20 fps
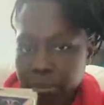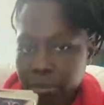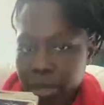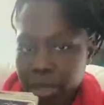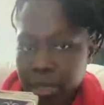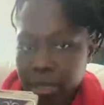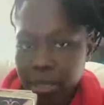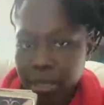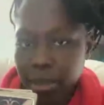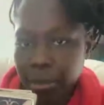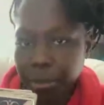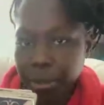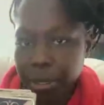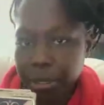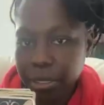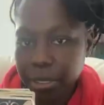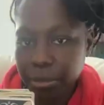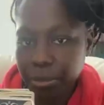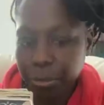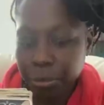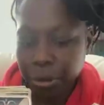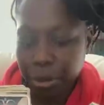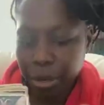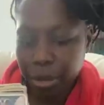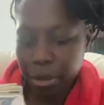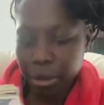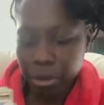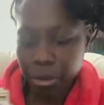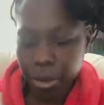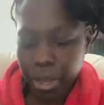this is a person for
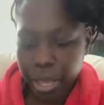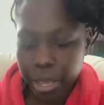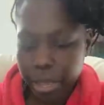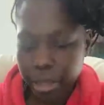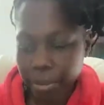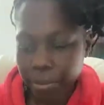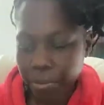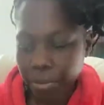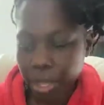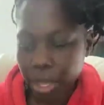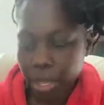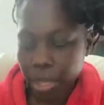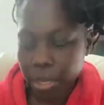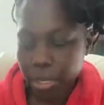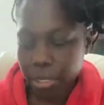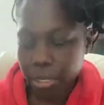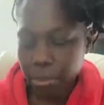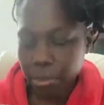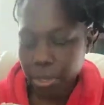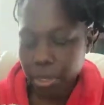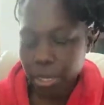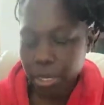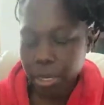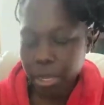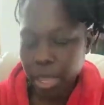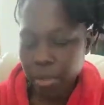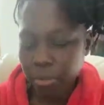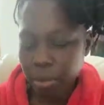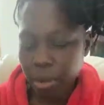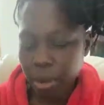you, okay? So with the
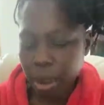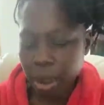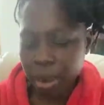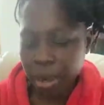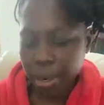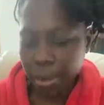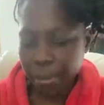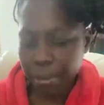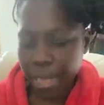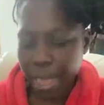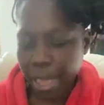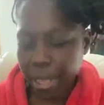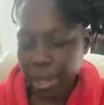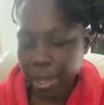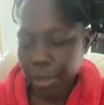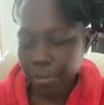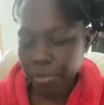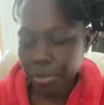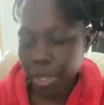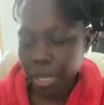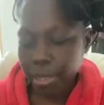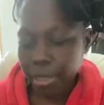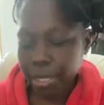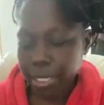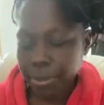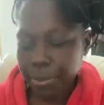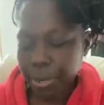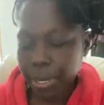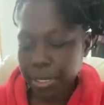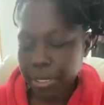Devil card in the back,
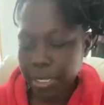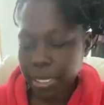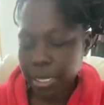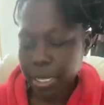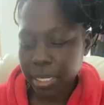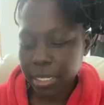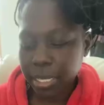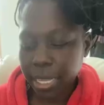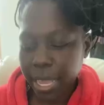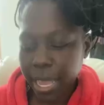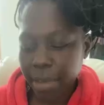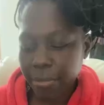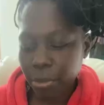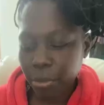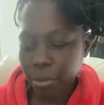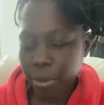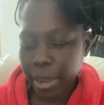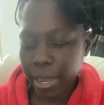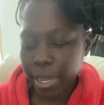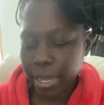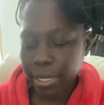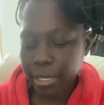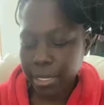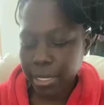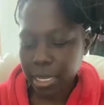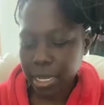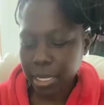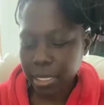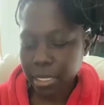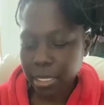this person doesn't have the right
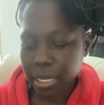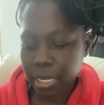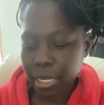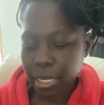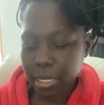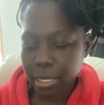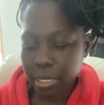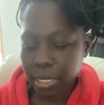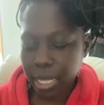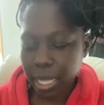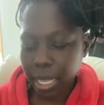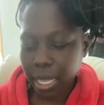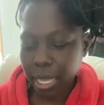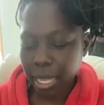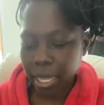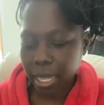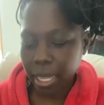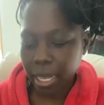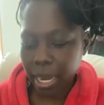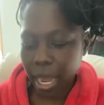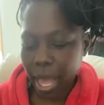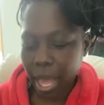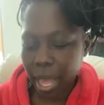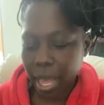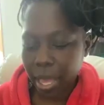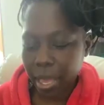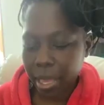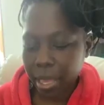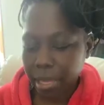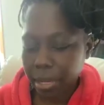intentions, and
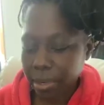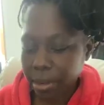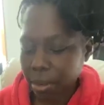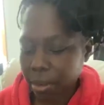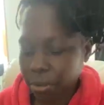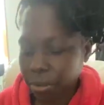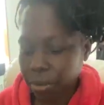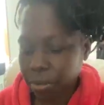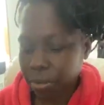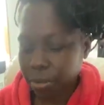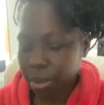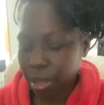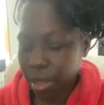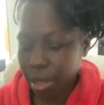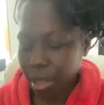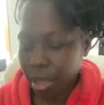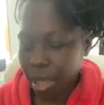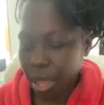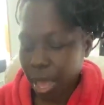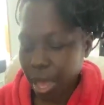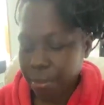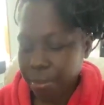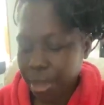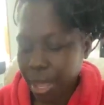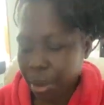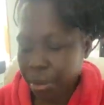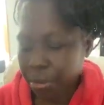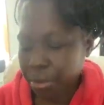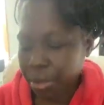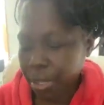I'm
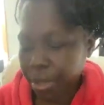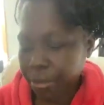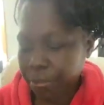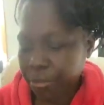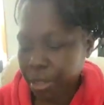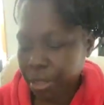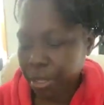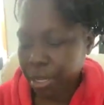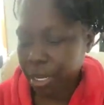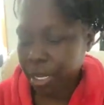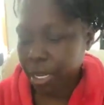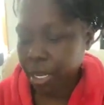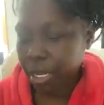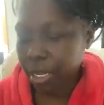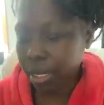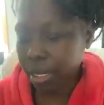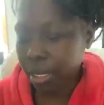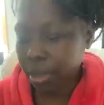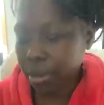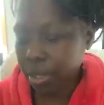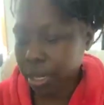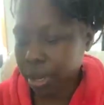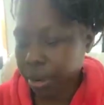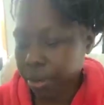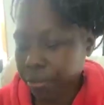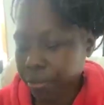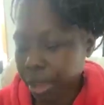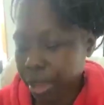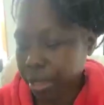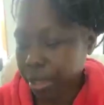not really feeling it.
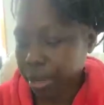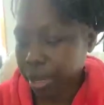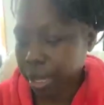Clarify the